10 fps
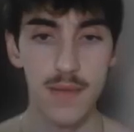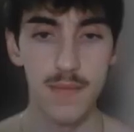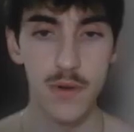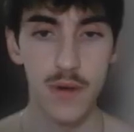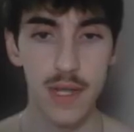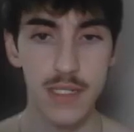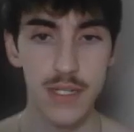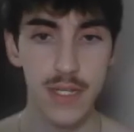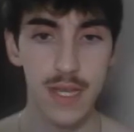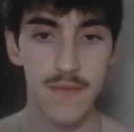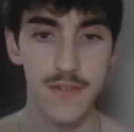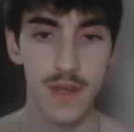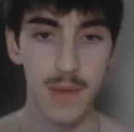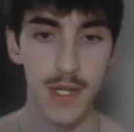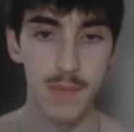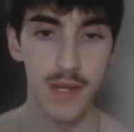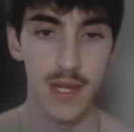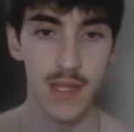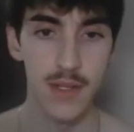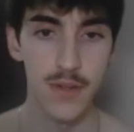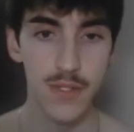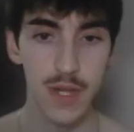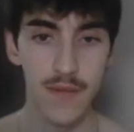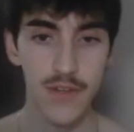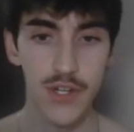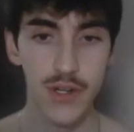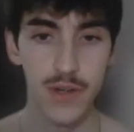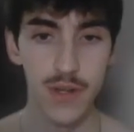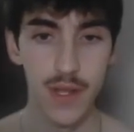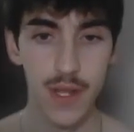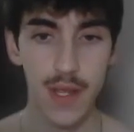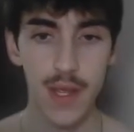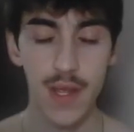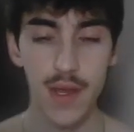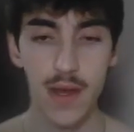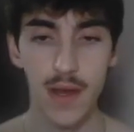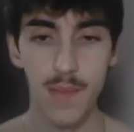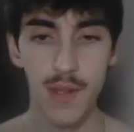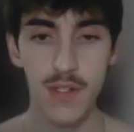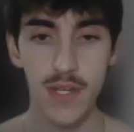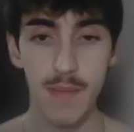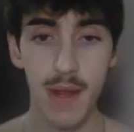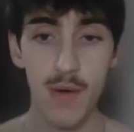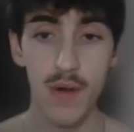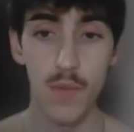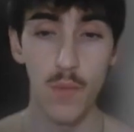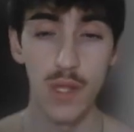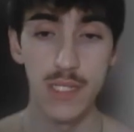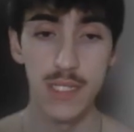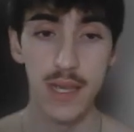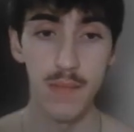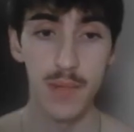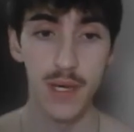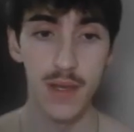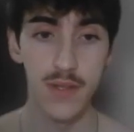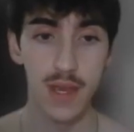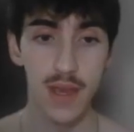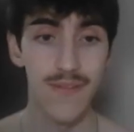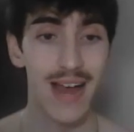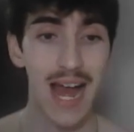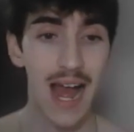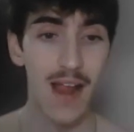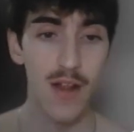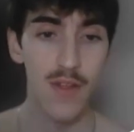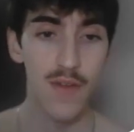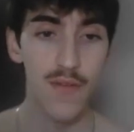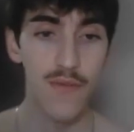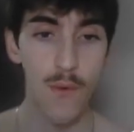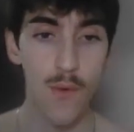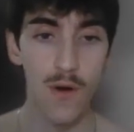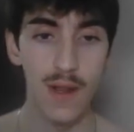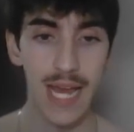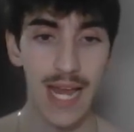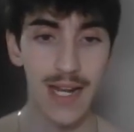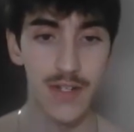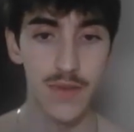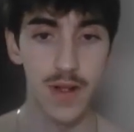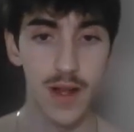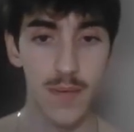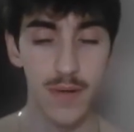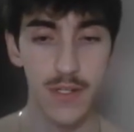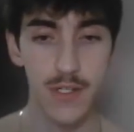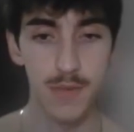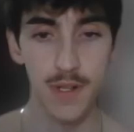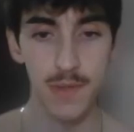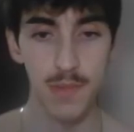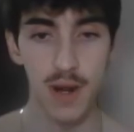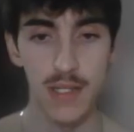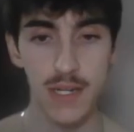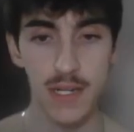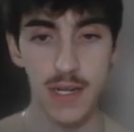Crest does have some HP, and they do still have a shield. It looks like my opponent wins CMP, so they have a higher than 4 attack dugong, which is pretty surprising.